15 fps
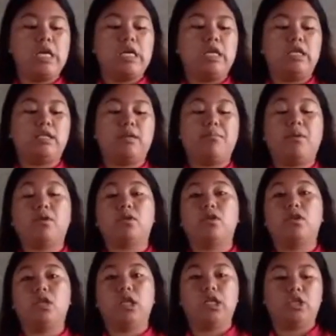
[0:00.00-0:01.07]
is about the
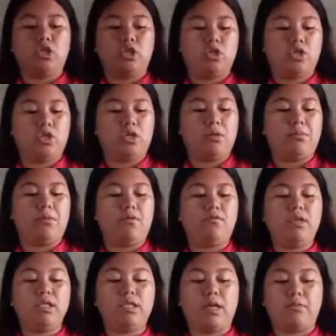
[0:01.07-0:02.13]
relationship of
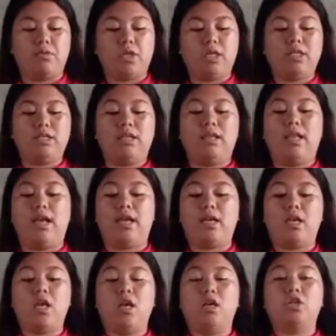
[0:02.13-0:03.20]
the subjects like
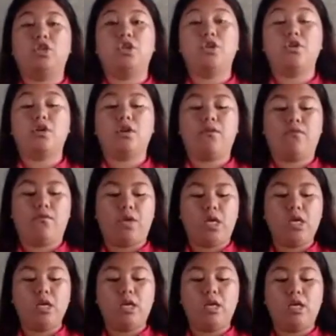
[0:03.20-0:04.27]

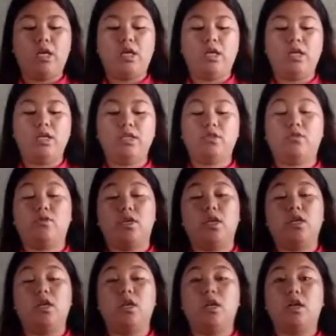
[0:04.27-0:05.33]
geography, history,
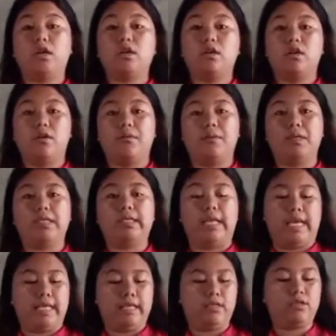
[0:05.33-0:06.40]
economics,
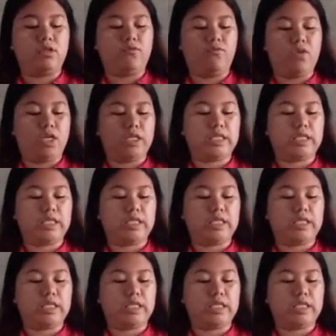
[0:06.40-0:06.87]
and civics.